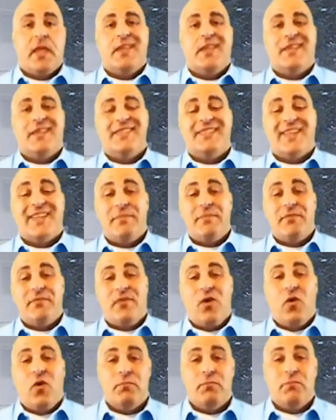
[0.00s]
This type of
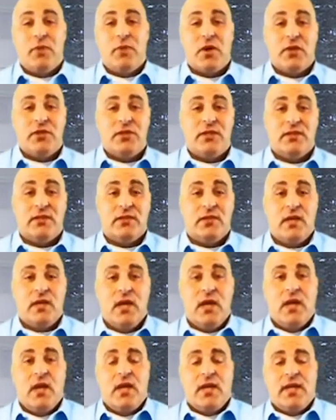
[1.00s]
home purchase,
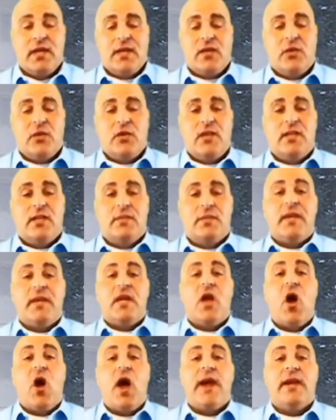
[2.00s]
you need to be
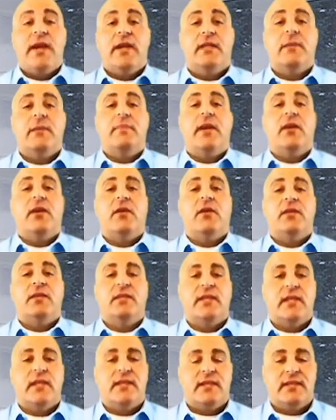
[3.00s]
guided to better
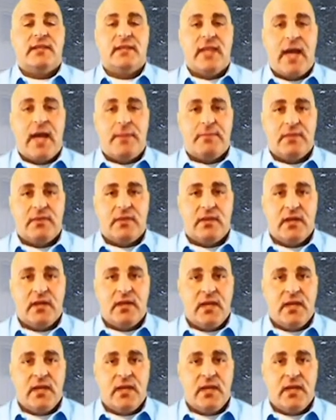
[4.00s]
understand the steps